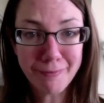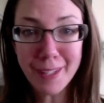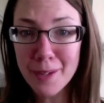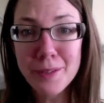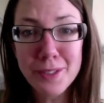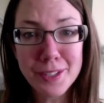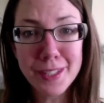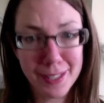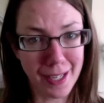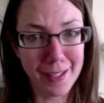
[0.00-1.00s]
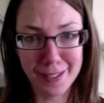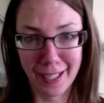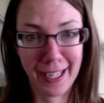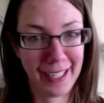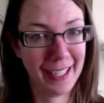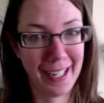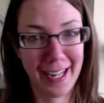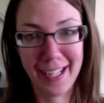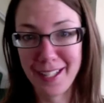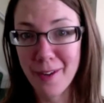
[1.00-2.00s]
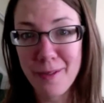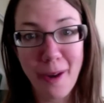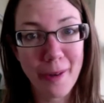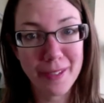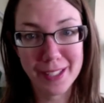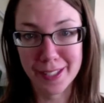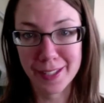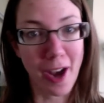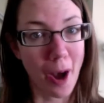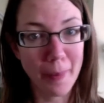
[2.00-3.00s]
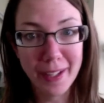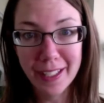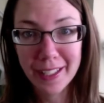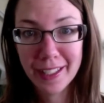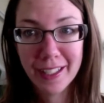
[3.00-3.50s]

it was just disgusting. And I don't know if this is common.